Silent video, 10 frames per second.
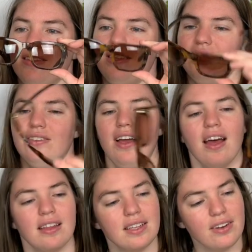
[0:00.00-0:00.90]
These are
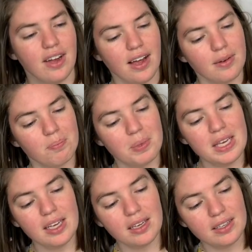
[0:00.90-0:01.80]
not, they're not
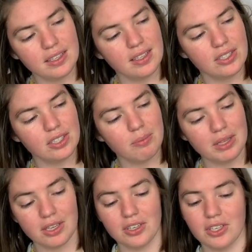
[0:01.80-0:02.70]
peak condition,
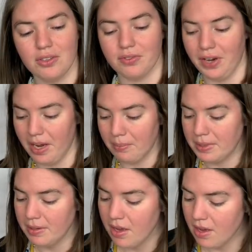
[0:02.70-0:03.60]
but they're cute frames.